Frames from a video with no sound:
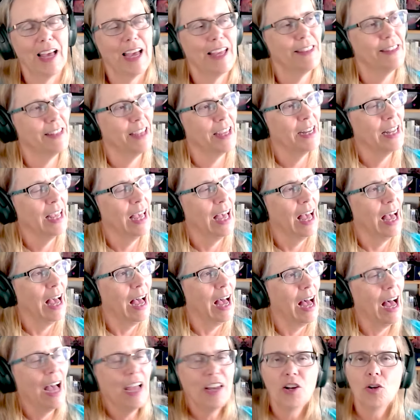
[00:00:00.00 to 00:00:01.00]
I said,
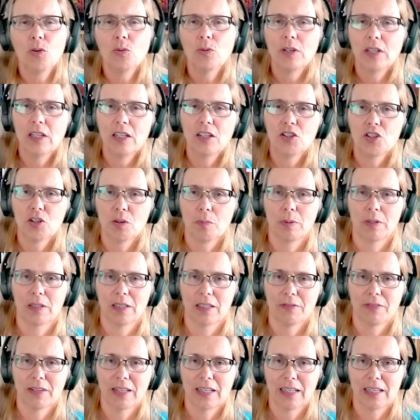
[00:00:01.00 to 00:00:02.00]
I don't need to
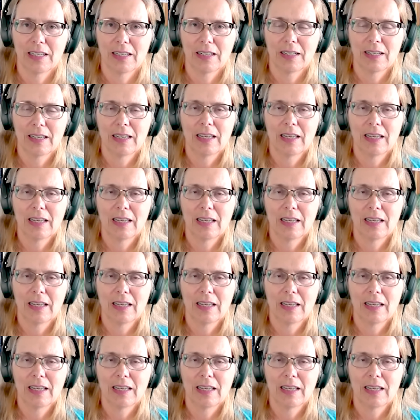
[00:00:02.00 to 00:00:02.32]
believe in it.